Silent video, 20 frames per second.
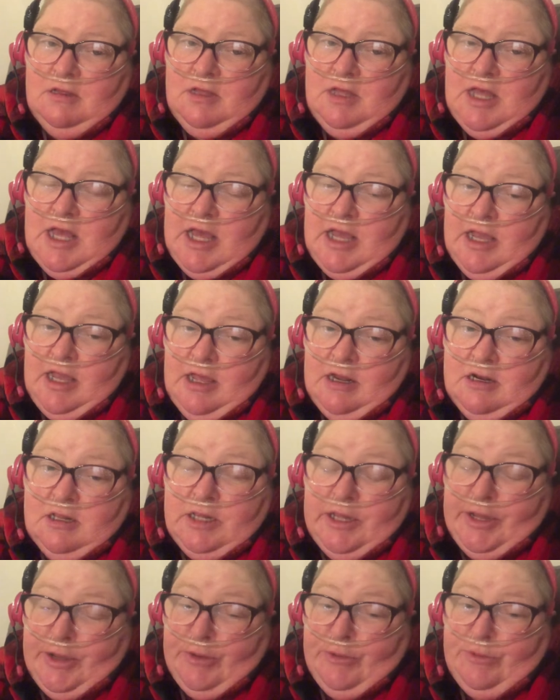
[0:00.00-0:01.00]
Again,
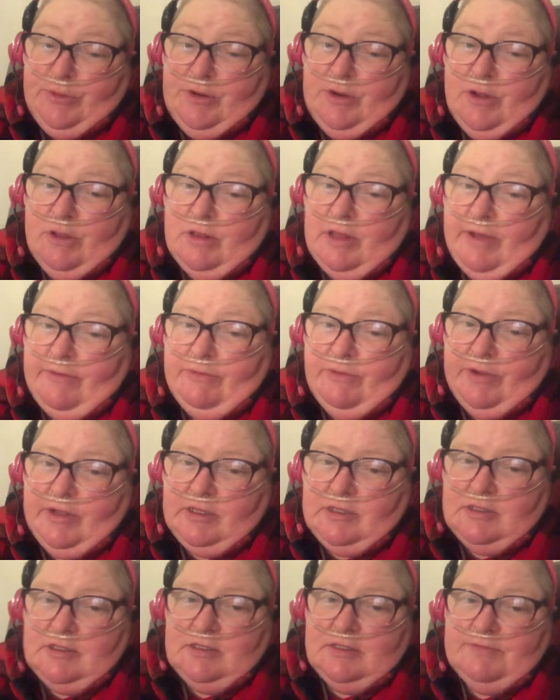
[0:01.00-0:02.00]
alone, no loved ones.